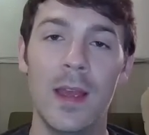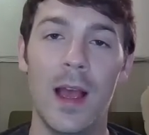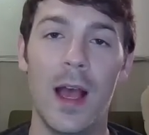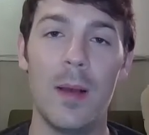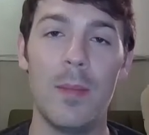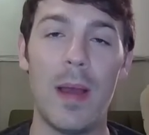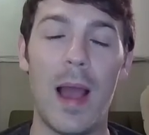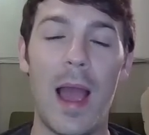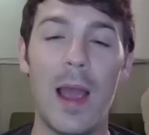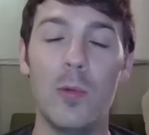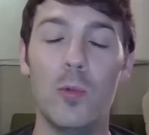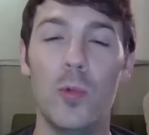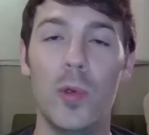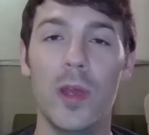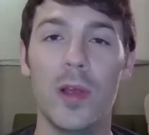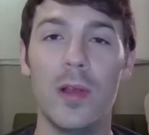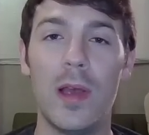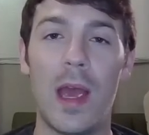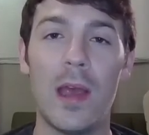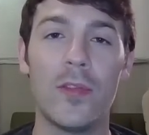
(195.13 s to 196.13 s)
I
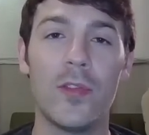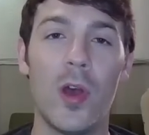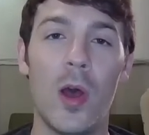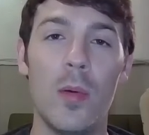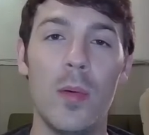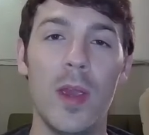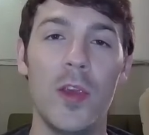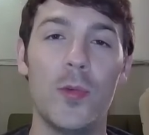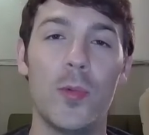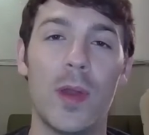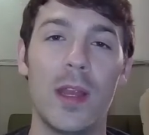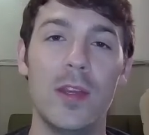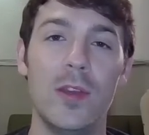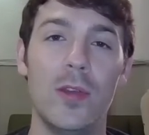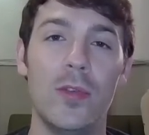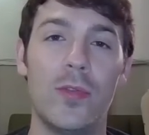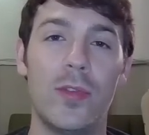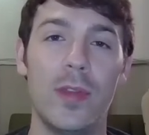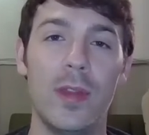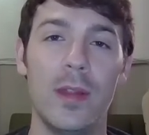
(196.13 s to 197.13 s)
will, as always, when I
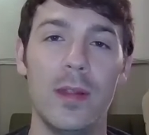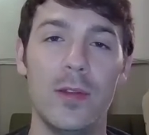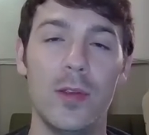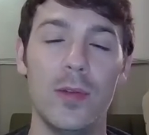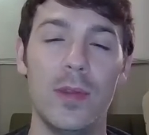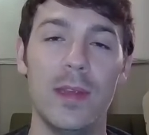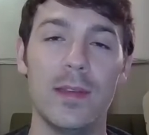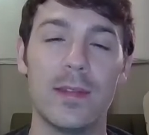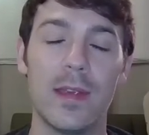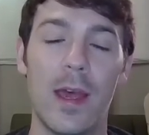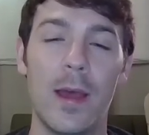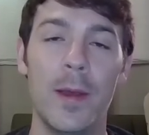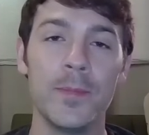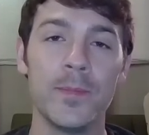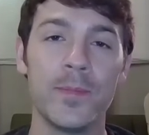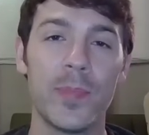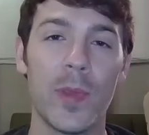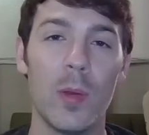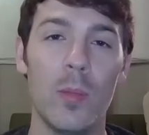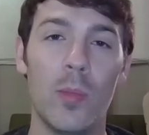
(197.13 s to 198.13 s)
do these
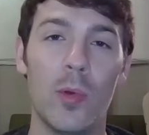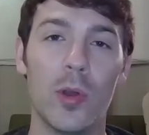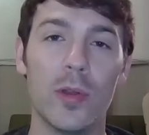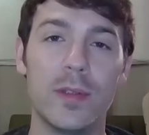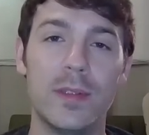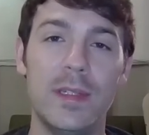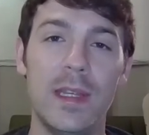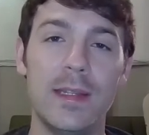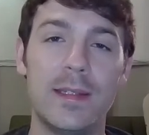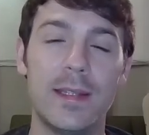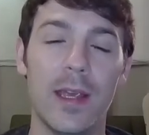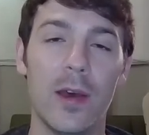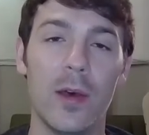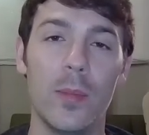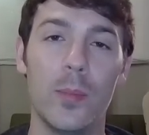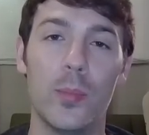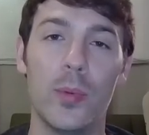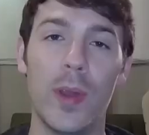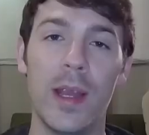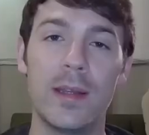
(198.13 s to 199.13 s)
more
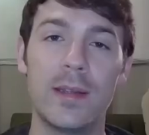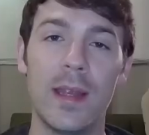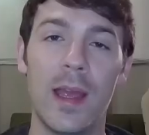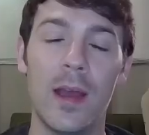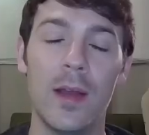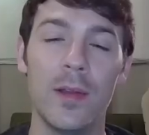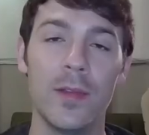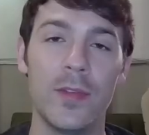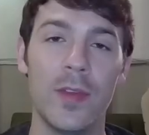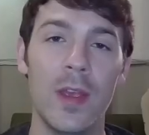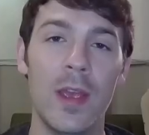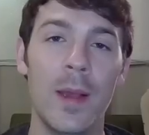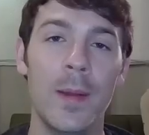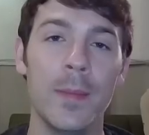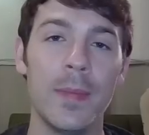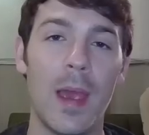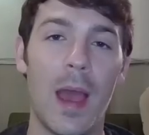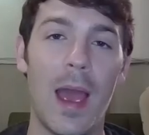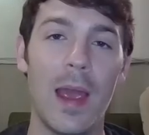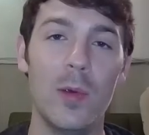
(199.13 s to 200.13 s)
detailed breakdowns,
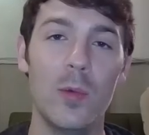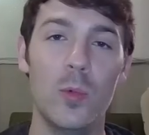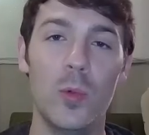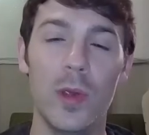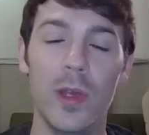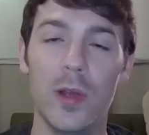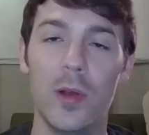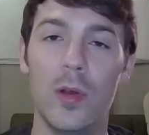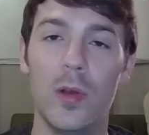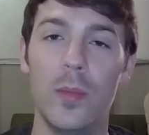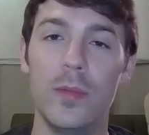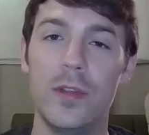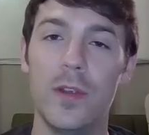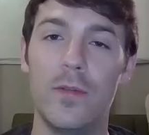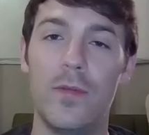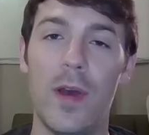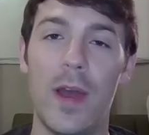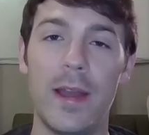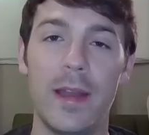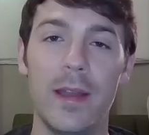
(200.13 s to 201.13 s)
I will
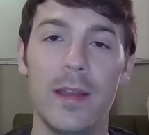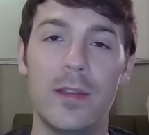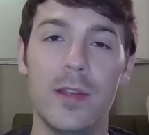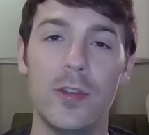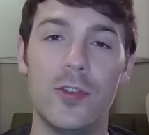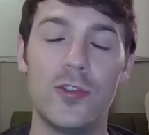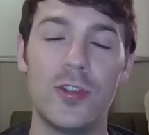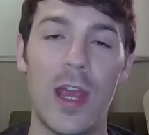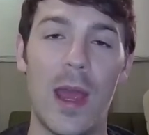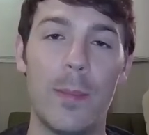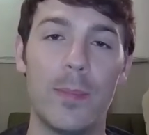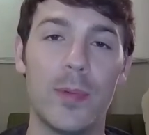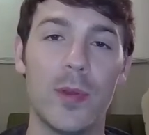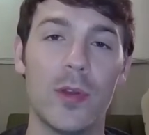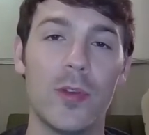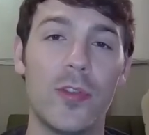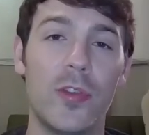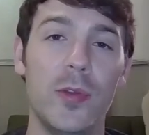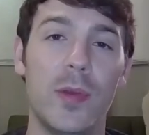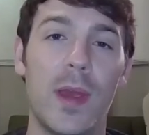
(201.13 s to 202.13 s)
divide it into
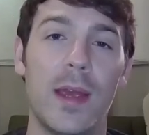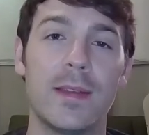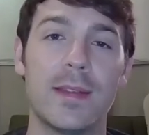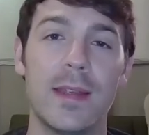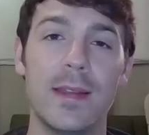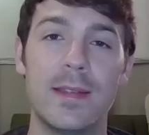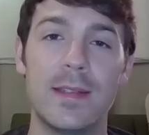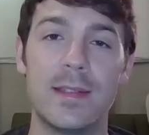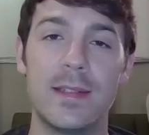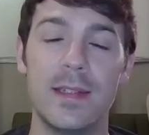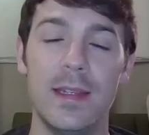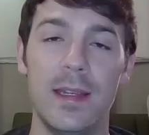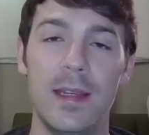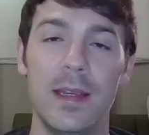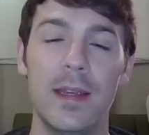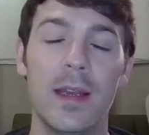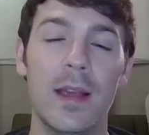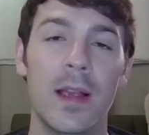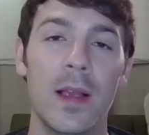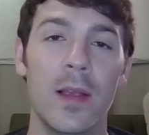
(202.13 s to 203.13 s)
chapters so you guys can
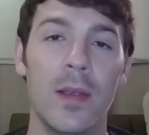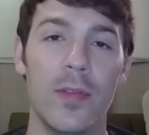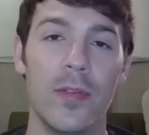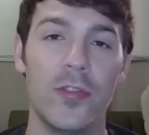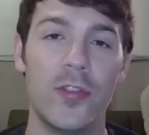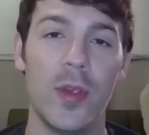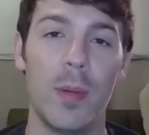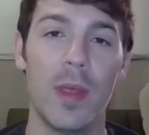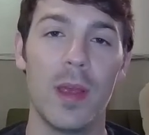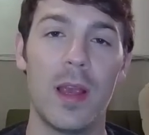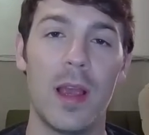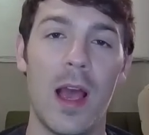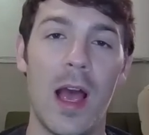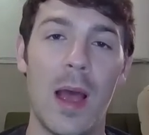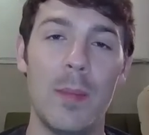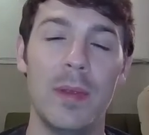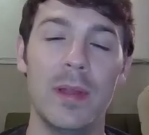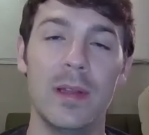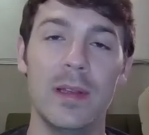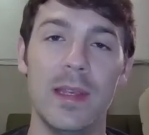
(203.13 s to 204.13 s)
see some of the
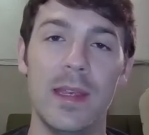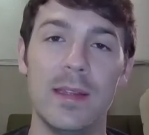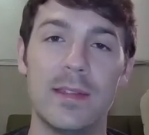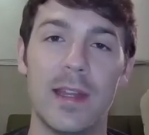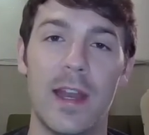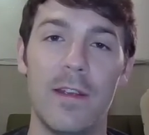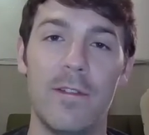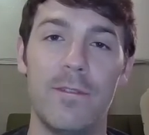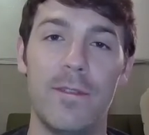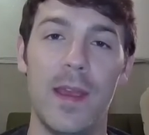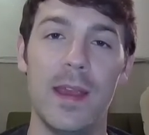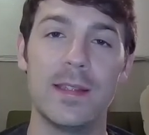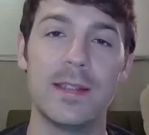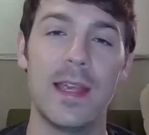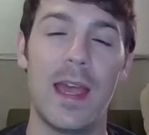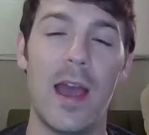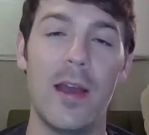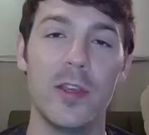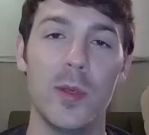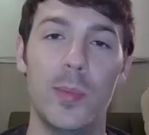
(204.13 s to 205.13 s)
common leads that I face,
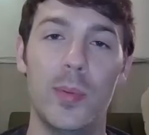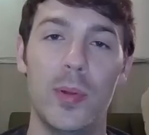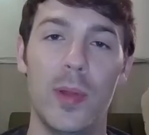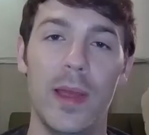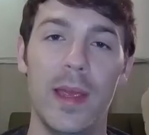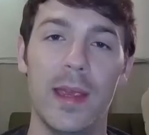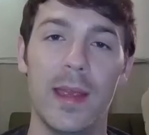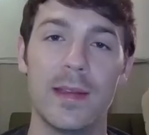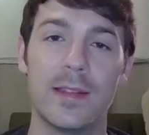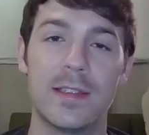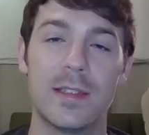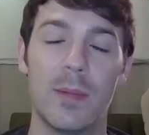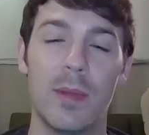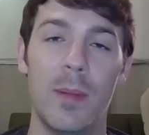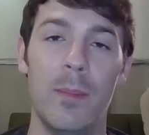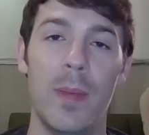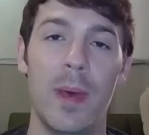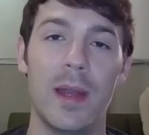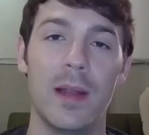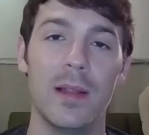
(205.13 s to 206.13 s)
how you play against some of
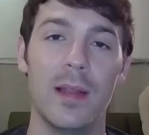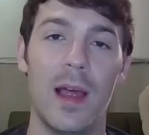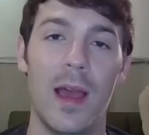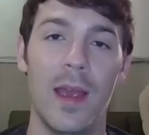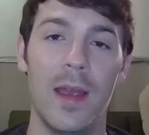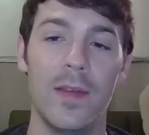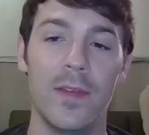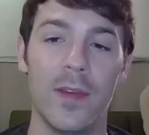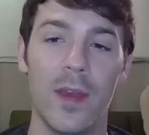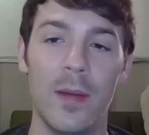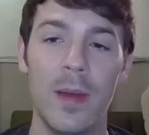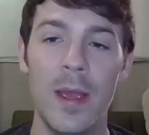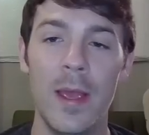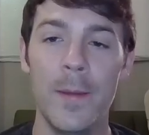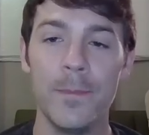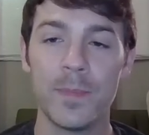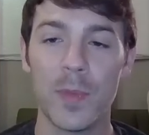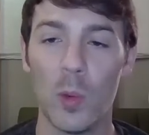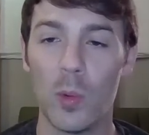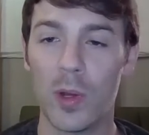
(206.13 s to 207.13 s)
the meta lines. We're
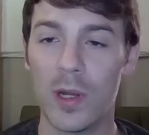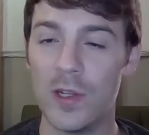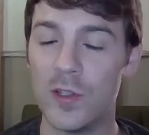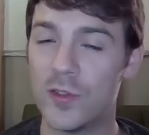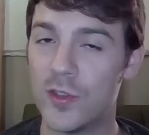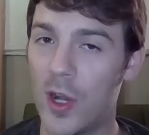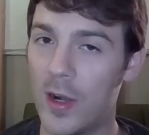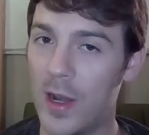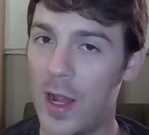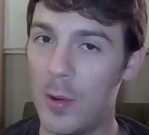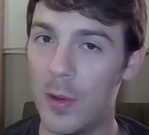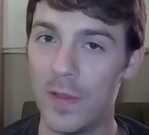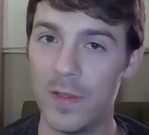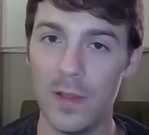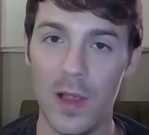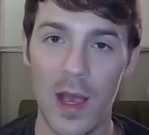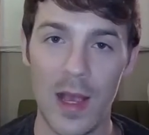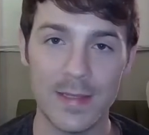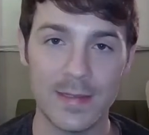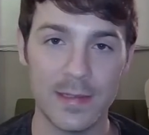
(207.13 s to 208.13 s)
going to start out with
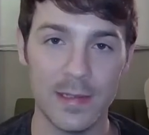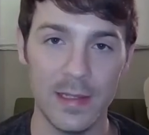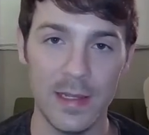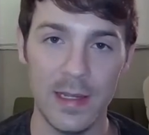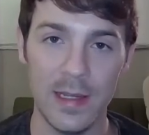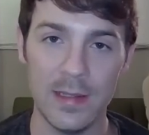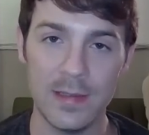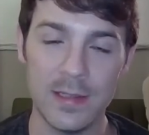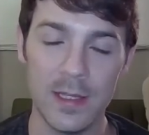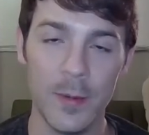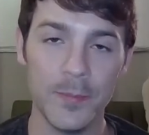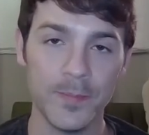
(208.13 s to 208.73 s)
lost leads